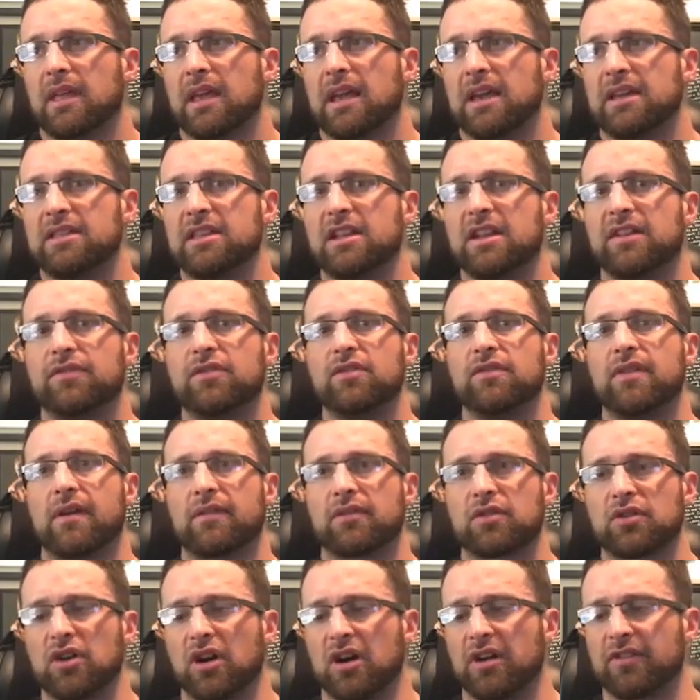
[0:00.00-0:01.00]
And then if you've
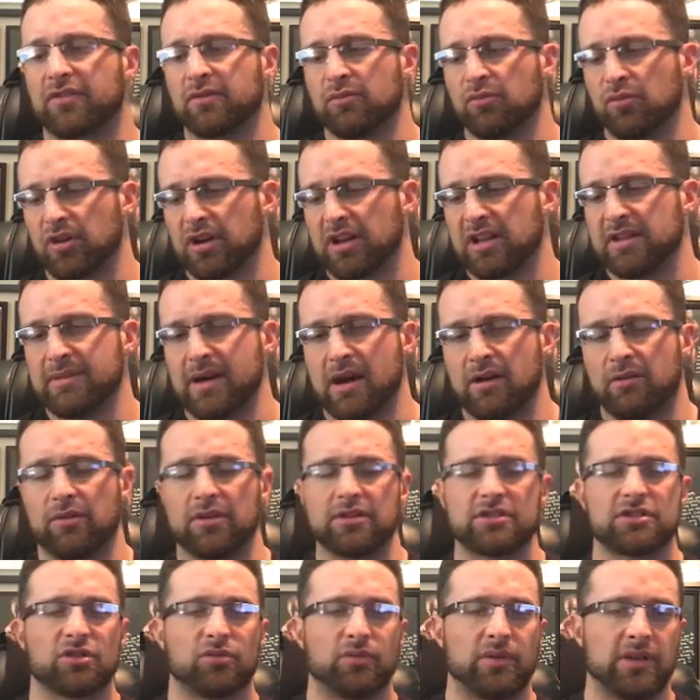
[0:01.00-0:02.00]
ever gone from working them out
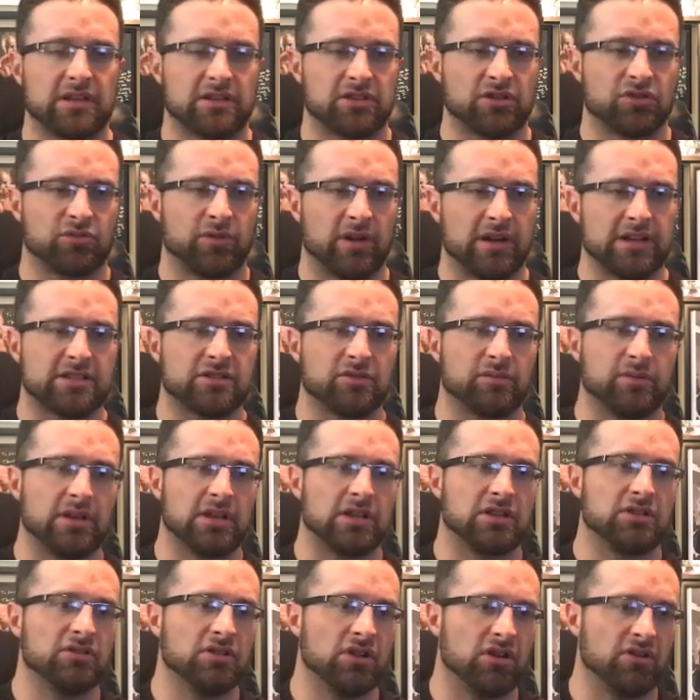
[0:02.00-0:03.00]
once a week to twice a
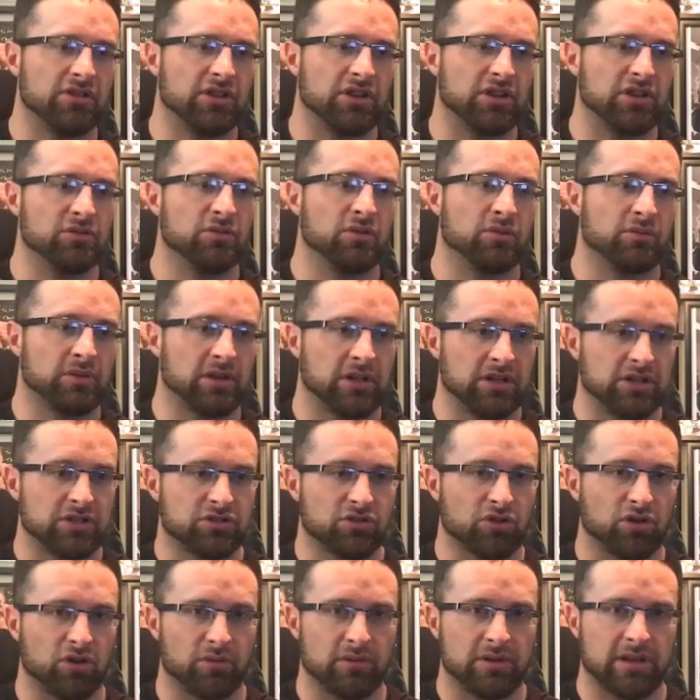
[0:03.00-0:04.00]
week, you know that you were really
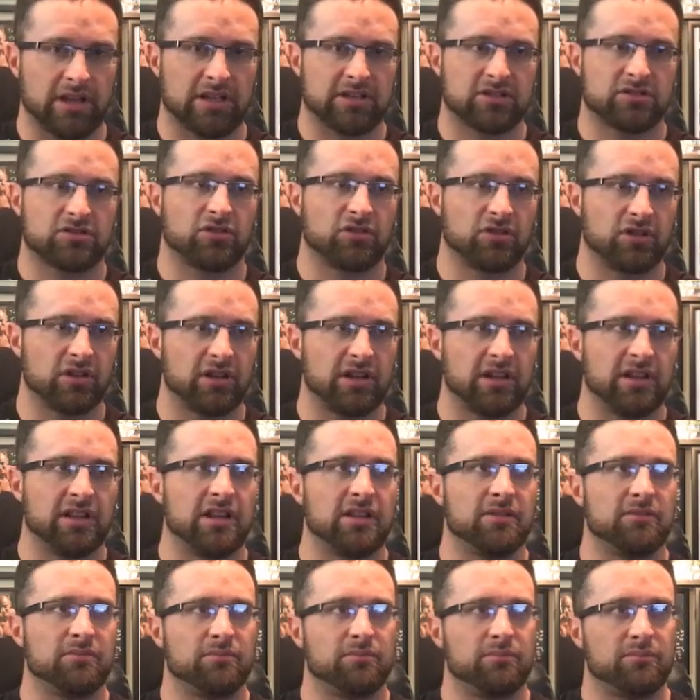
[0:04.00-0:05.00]
sore when that started, and
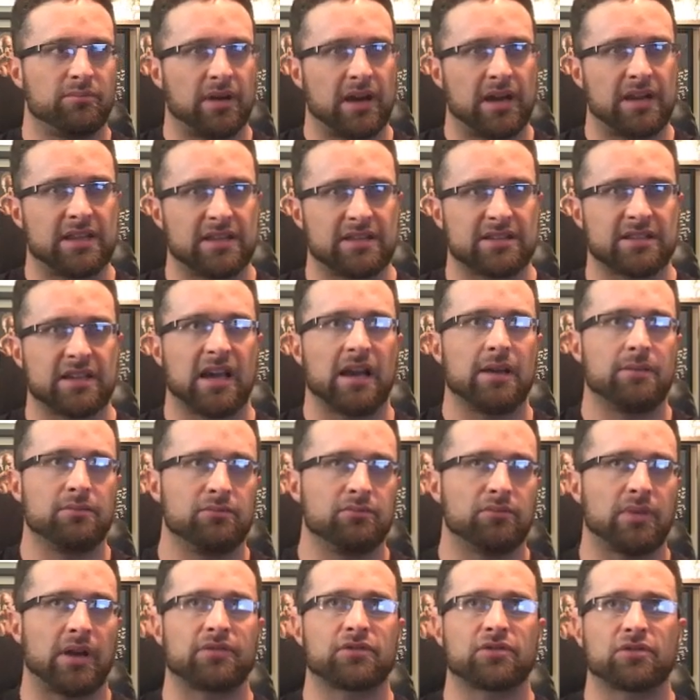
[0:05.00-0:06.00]
then by the
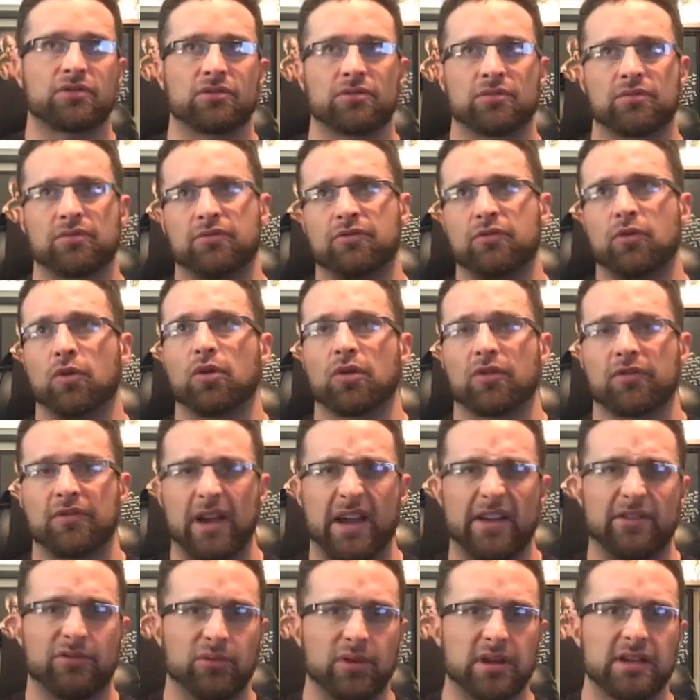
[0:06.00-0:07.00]
time after 4 or
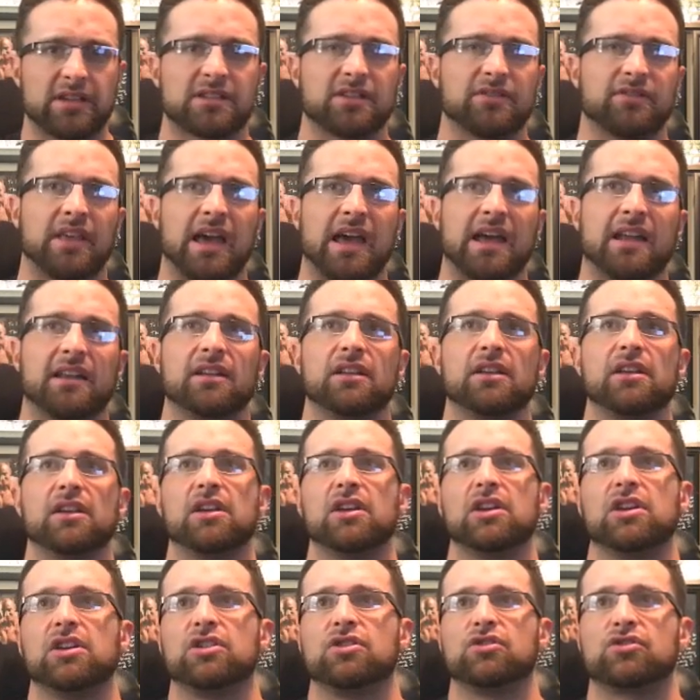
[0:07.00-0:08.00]
5 weeks of that,
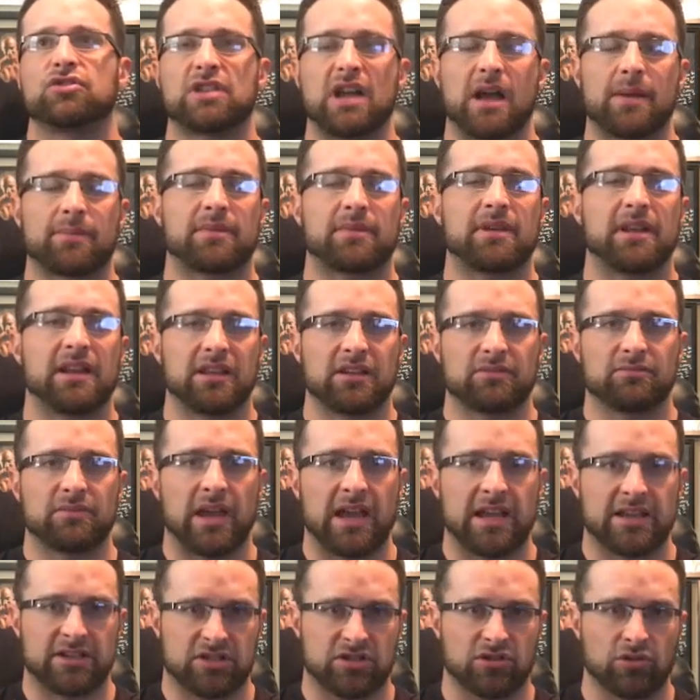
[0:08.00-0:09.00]
you stop getting
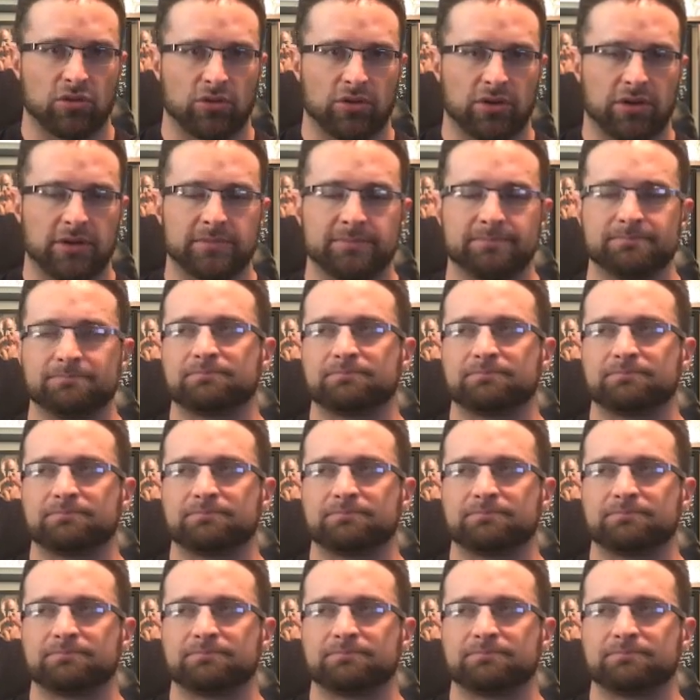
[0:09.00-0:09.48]
as sore.